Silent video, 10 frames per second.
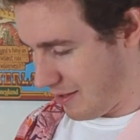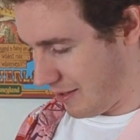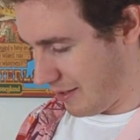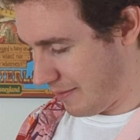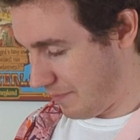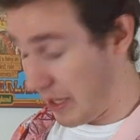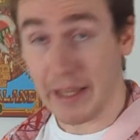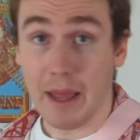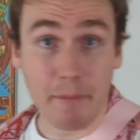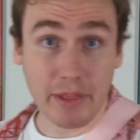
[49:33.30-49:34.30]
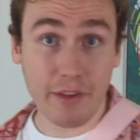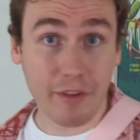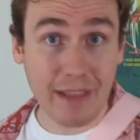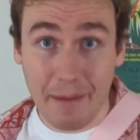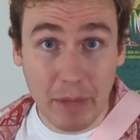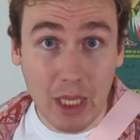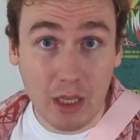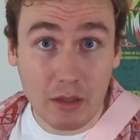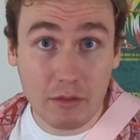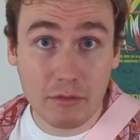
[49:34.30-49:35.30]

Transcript: Again, but this is not me.